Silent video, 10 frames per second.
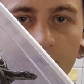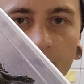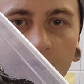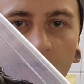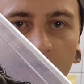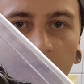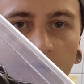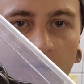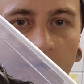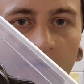their thing
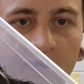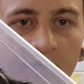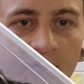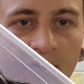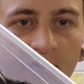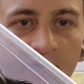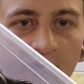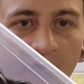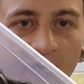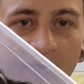there.
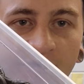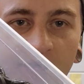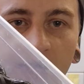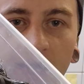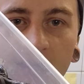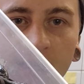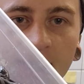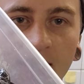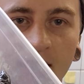I haven't cut any